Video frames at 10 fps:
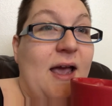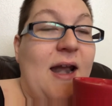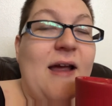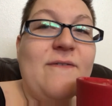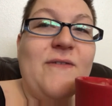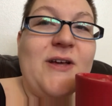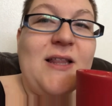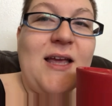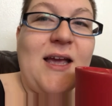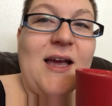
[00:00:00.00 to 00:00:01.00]
And I
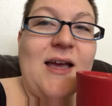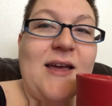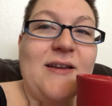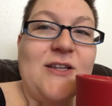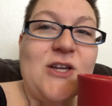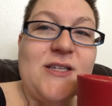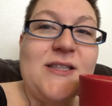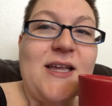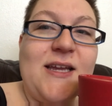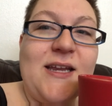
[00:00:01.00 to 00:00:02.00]
feel like I had
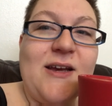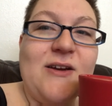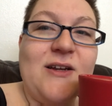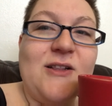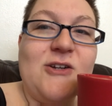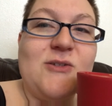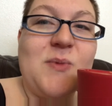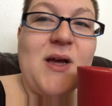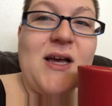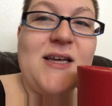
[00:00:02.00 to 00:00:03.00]
just laid down and closed
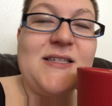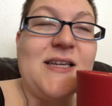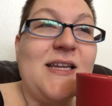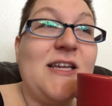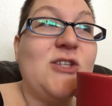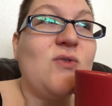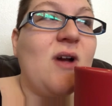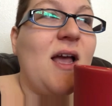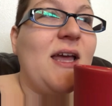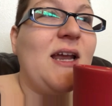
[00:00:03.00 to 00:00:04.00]
my eyes, and he's
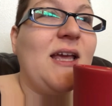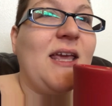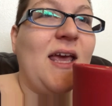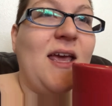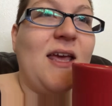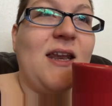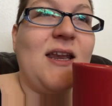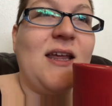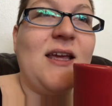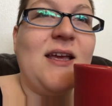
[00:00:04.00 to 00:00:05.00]
crying again.